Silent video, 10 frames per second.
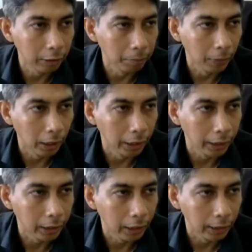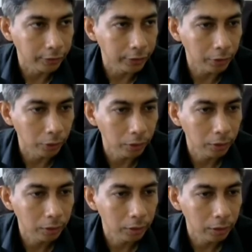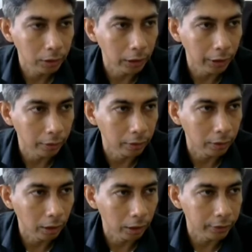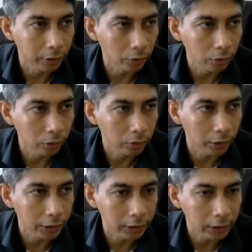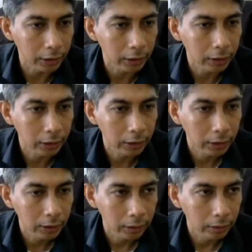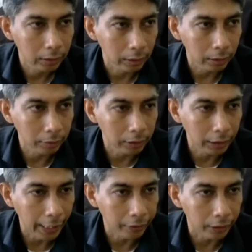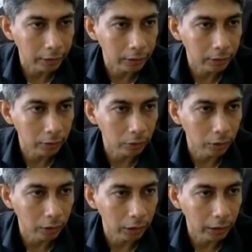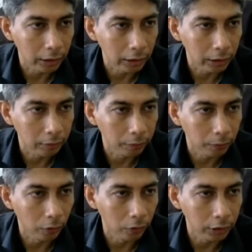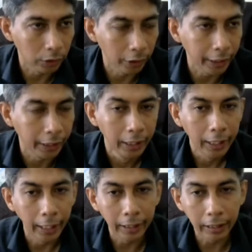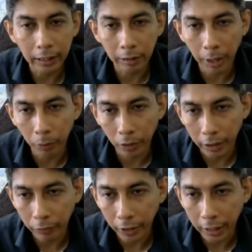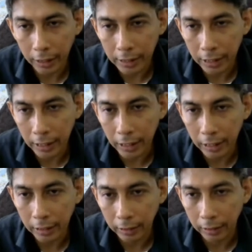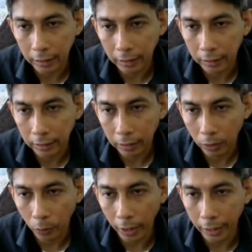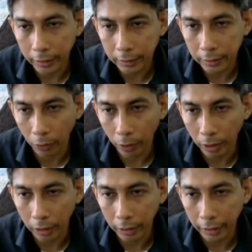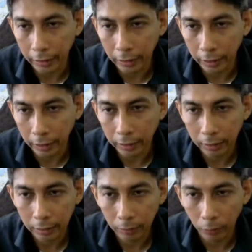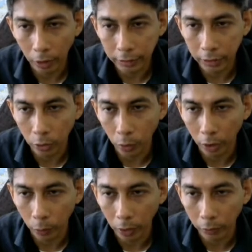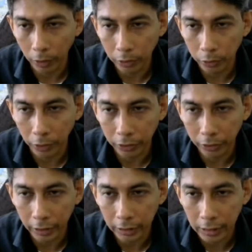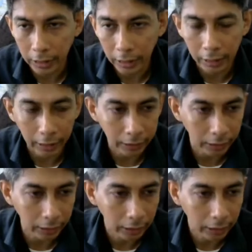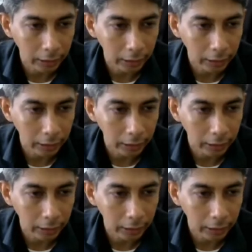my R0, in R0 register, right? The address. So here 40A, and in the memory we can see where is our data. 10111213 is here actually.